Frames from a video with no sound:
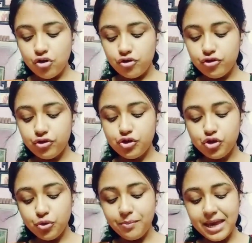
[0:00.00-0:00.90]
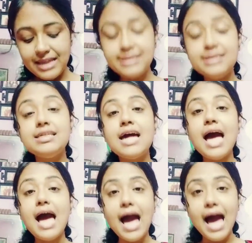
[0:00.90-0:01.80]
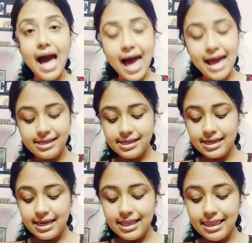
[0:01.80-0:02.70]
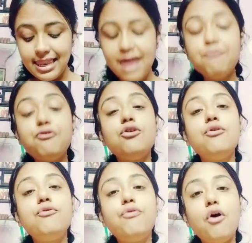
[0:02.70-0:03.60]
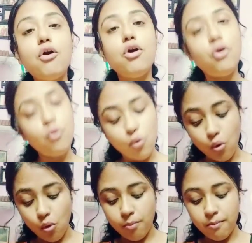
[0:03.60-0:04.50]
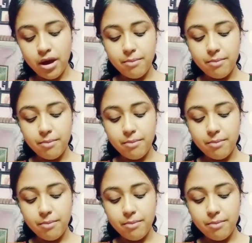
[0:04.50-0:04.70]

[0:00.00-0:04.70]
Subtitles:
So Shumesh had left for home